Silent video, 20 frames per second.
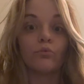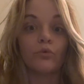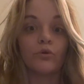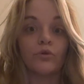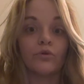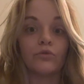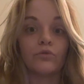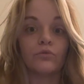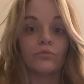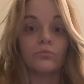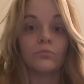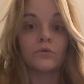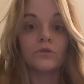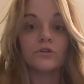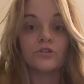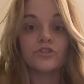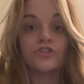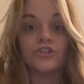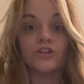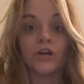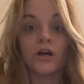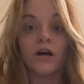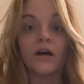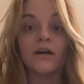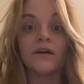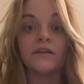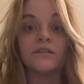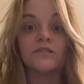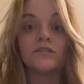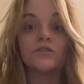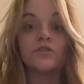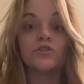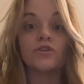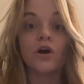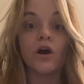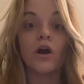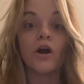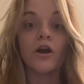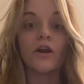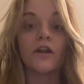room just
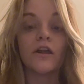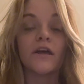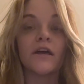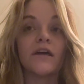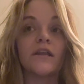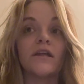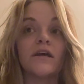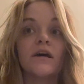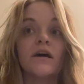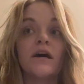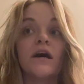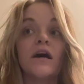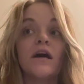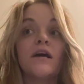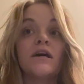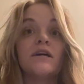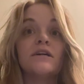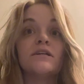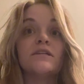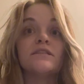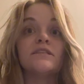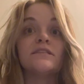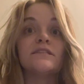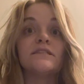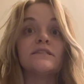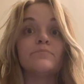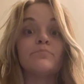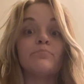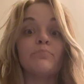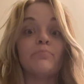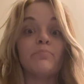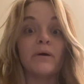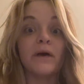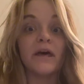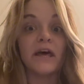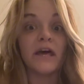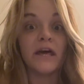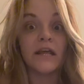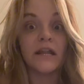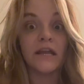started
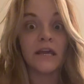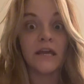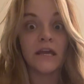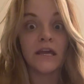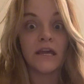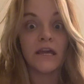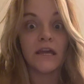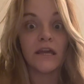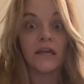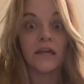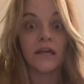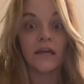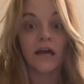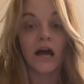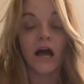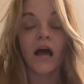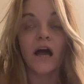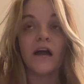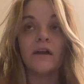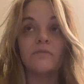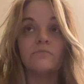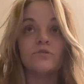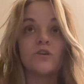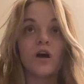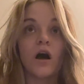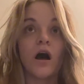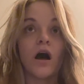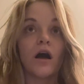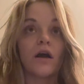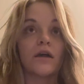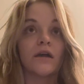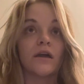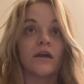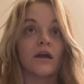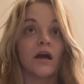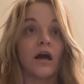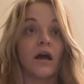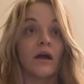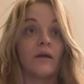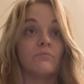spinning. I'm talking,
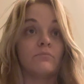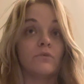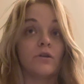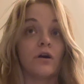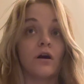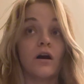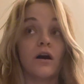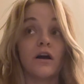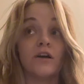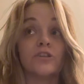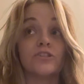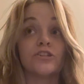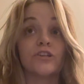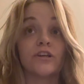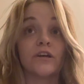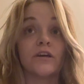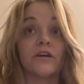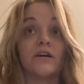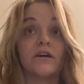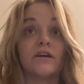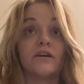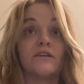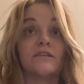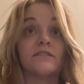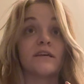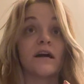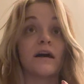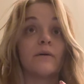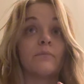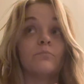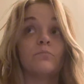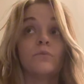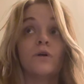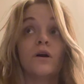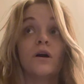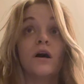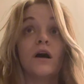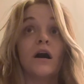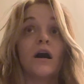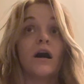I'm nauseous, I'm
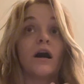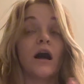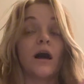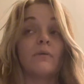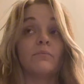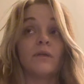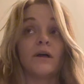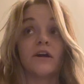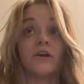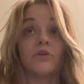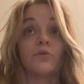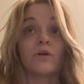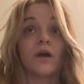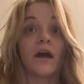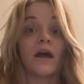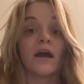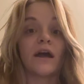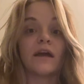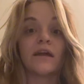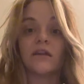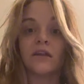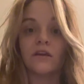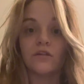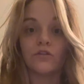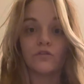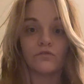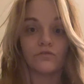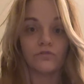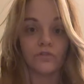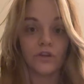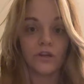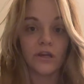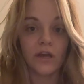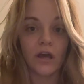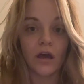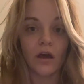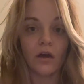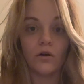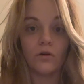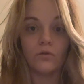I'm like, okay, I can either freak
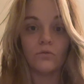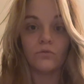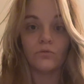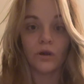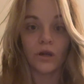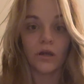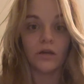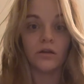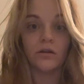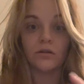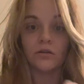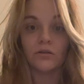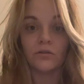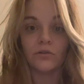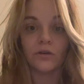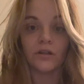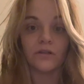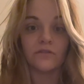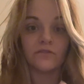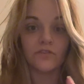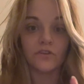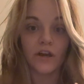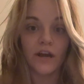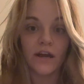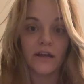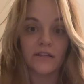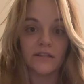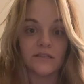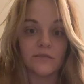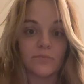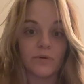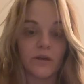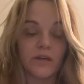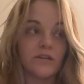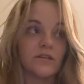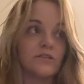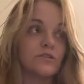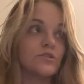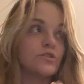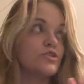out, right? You know, get into your
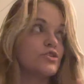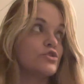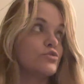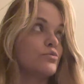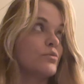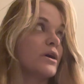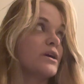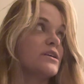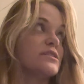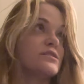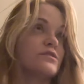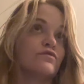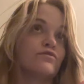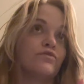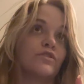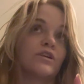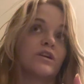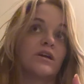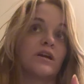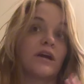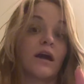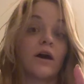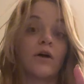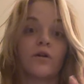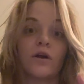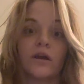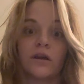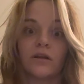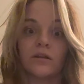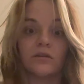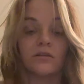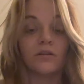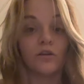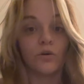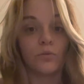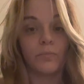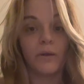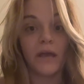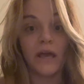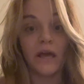headspace. Two ways of freaking out. I could, you know,
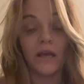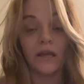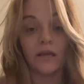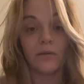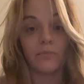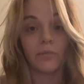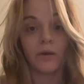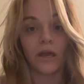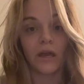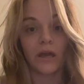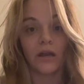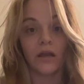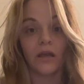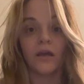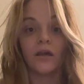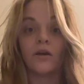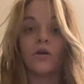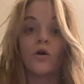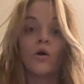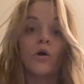panic, panic,